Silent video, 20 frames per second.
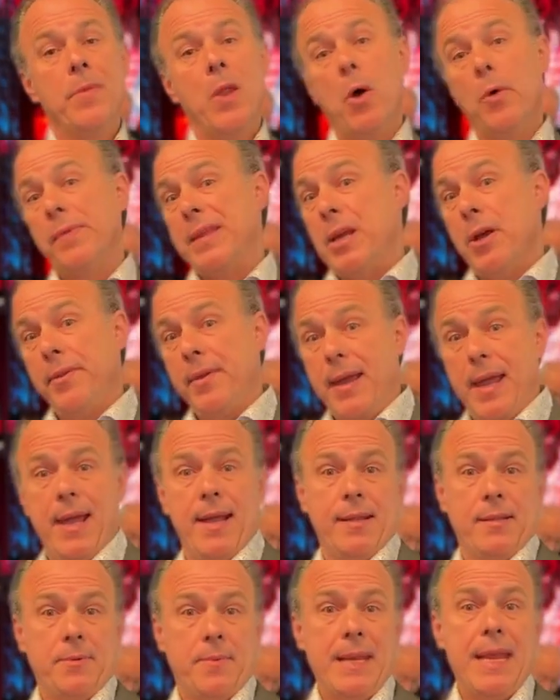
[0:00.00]
On the other
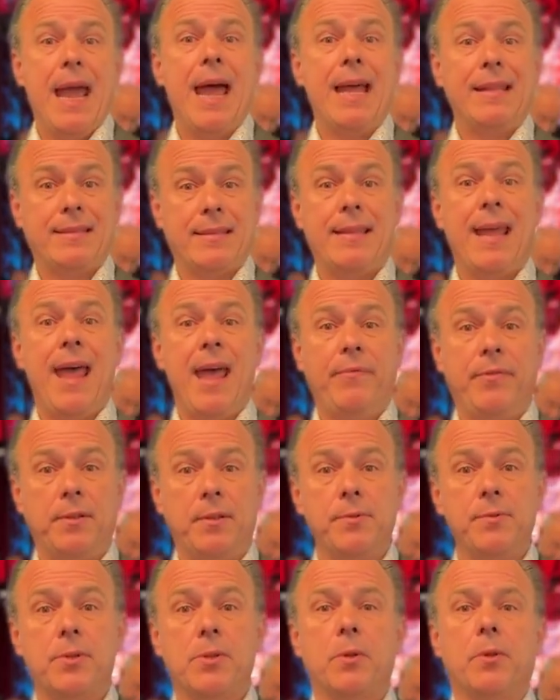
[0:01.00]
hand, we had the
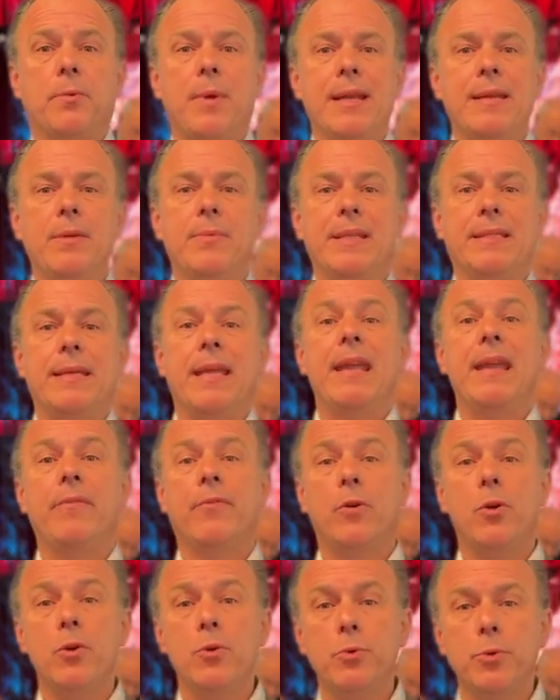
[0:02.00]
evidence already with the
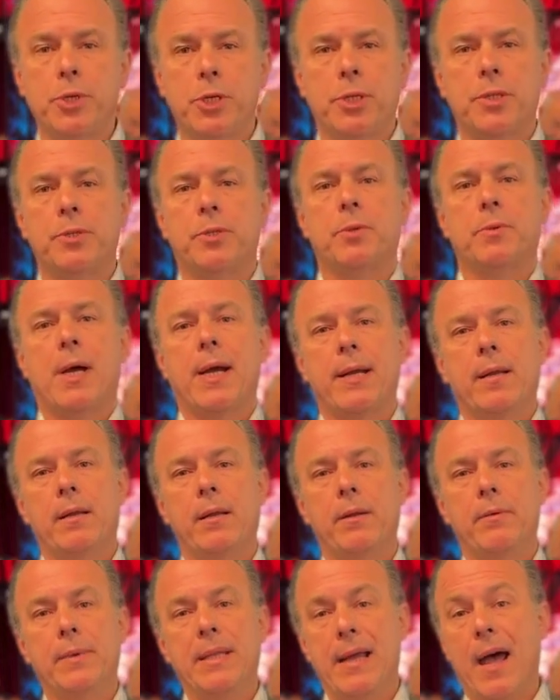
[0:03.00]
evolution
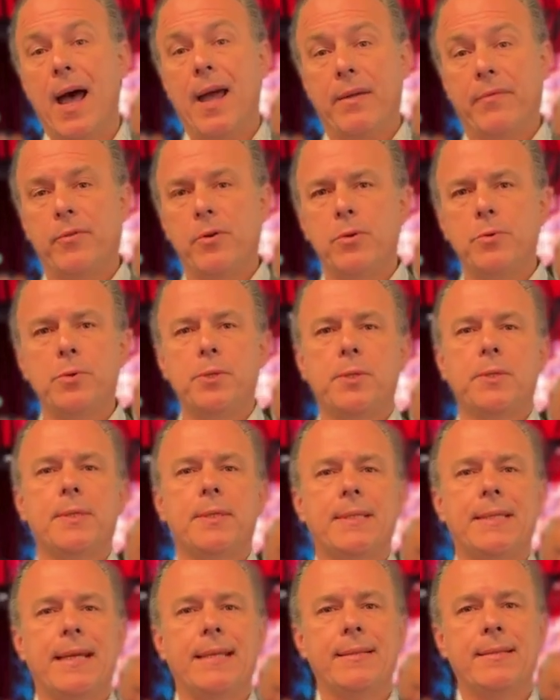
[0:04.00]
trial, with the evolution
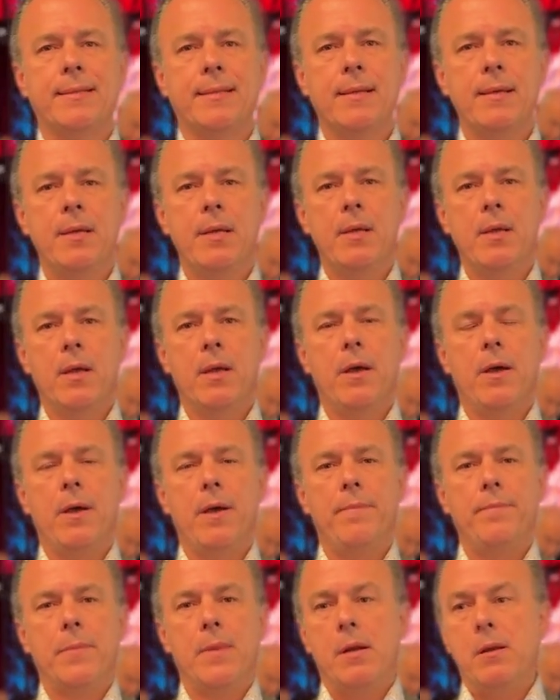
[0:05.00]
stent,
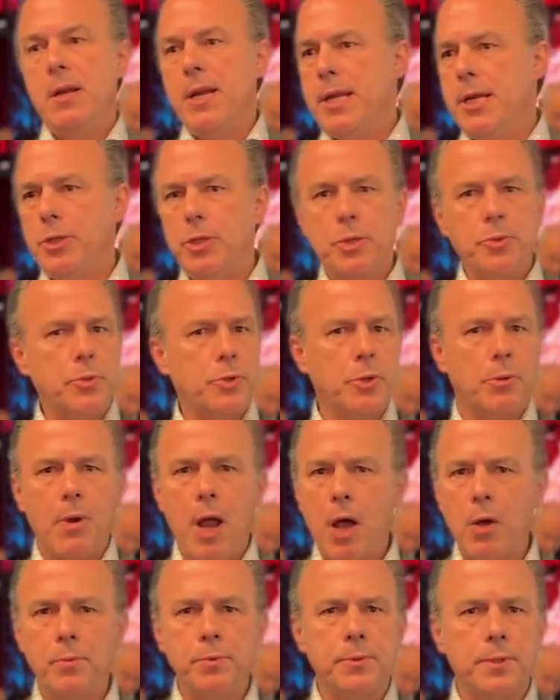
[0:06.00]
lesions
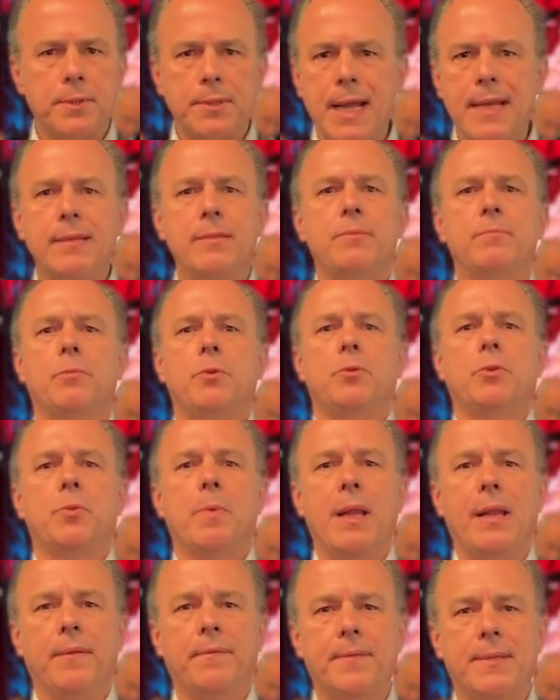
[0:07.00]
around 10 to
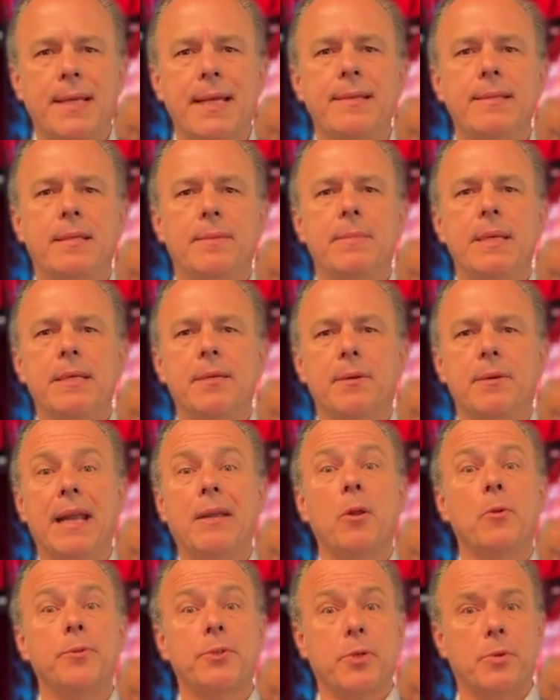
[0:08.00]
12 centimeter,
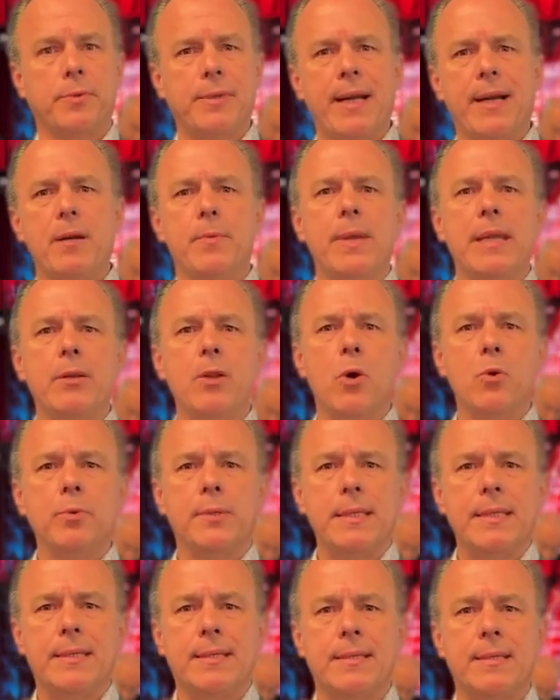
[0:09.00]
also there we
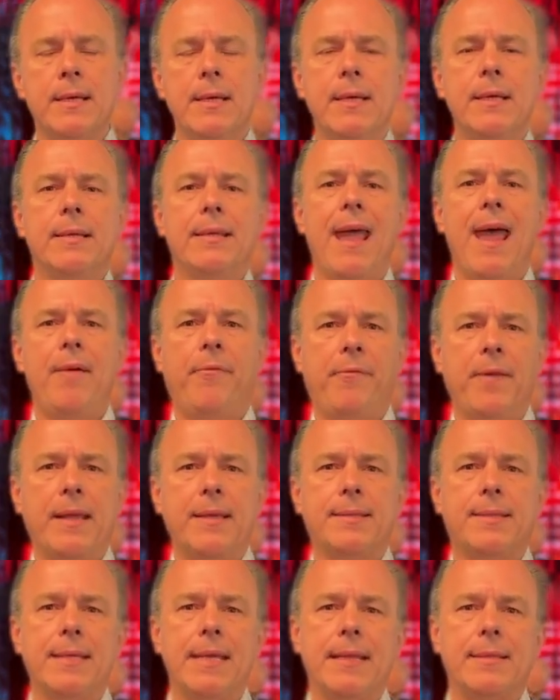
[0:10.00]
noticed the
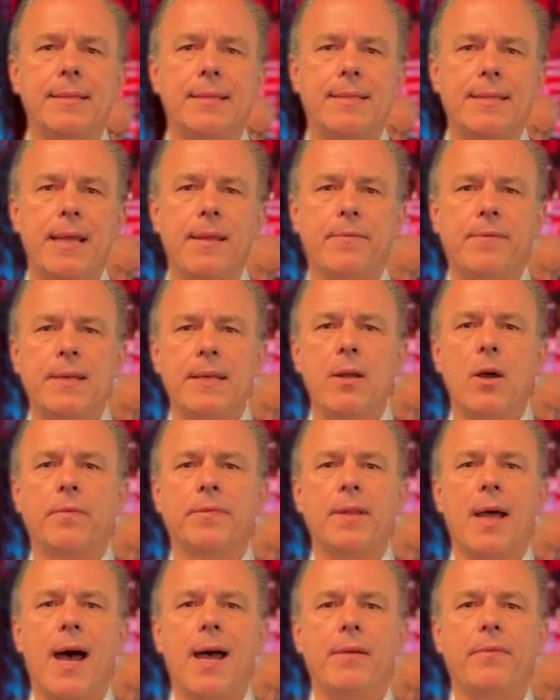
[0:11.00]
efficacy and the safety of
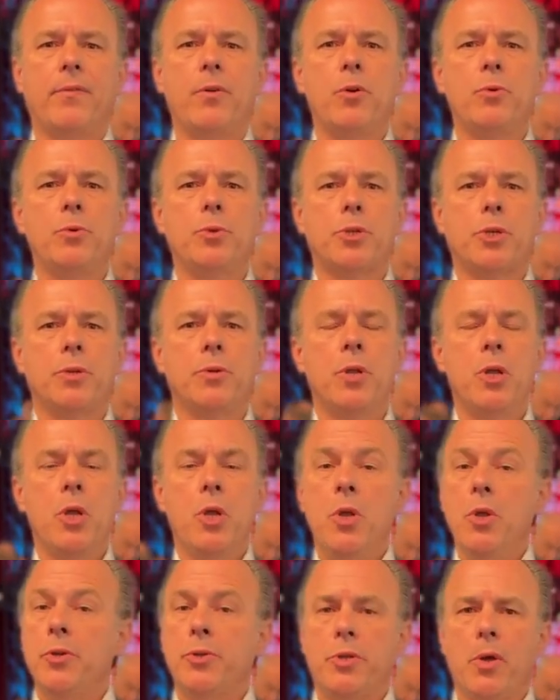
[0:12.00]
the evolution.
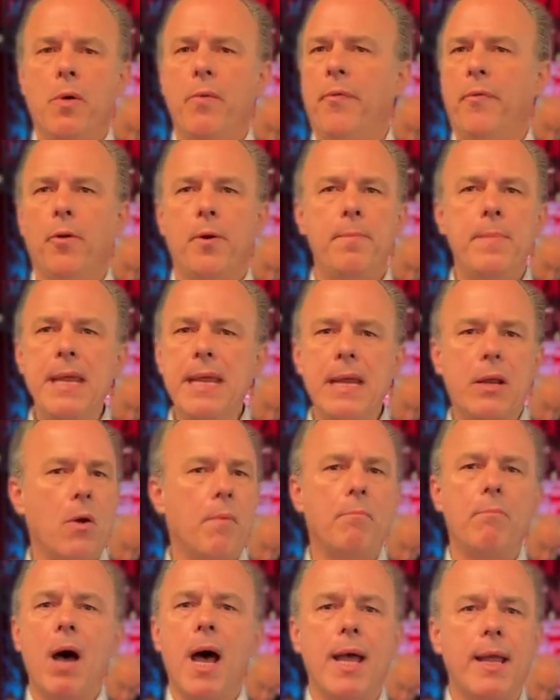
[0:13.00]
So for me,
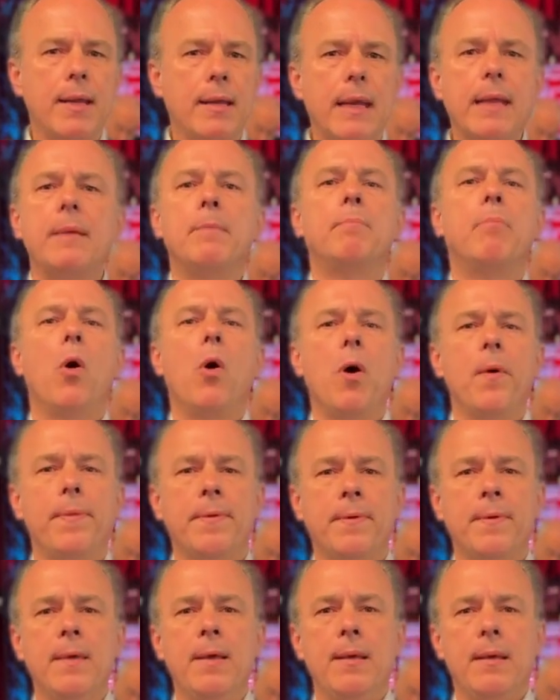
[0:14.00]
combining both
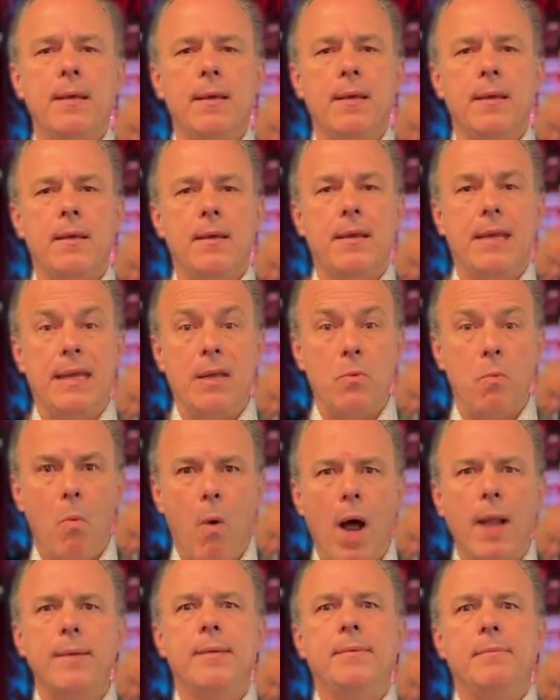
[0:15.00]
in
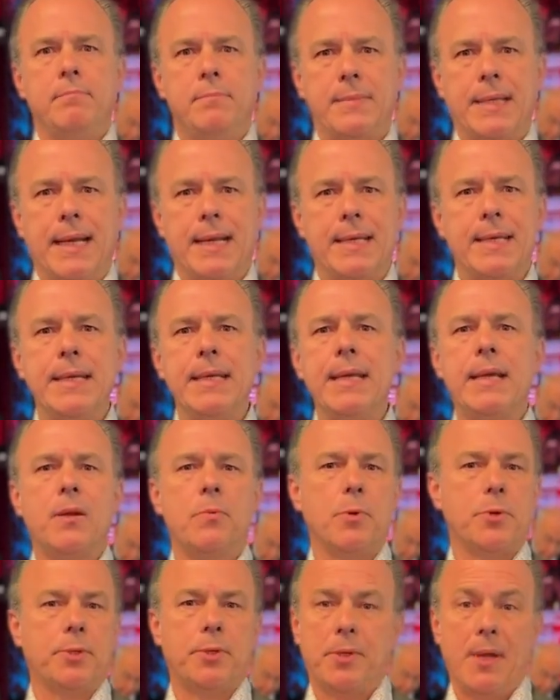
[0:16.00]
one technique
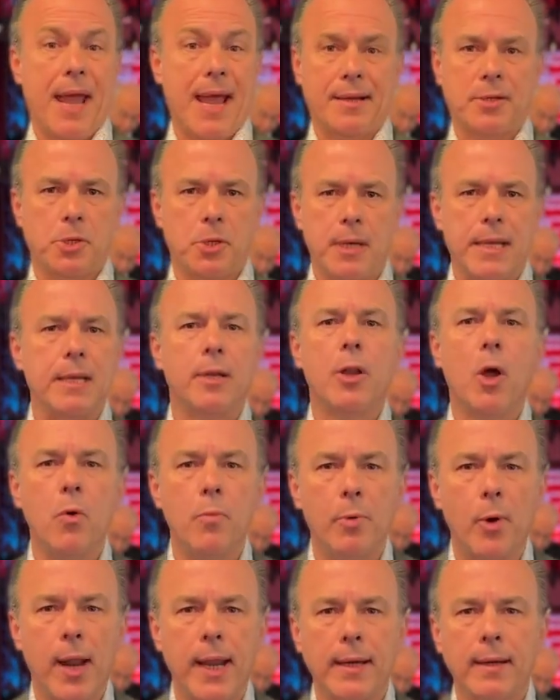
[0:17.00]
was actually a
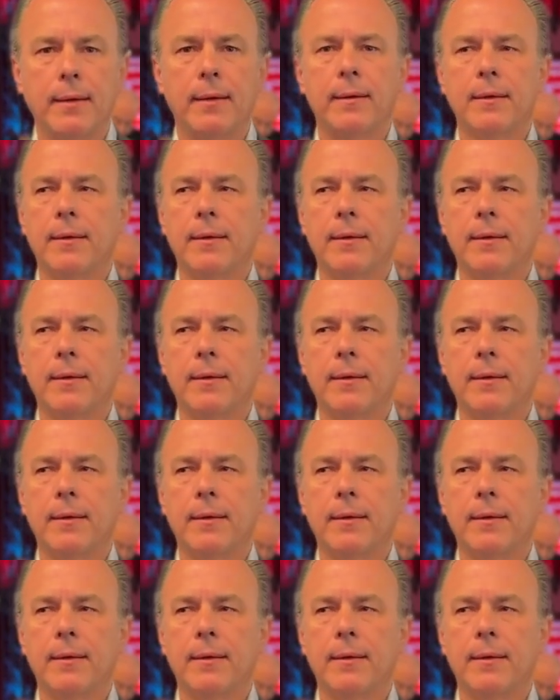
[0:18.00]
no-brainer.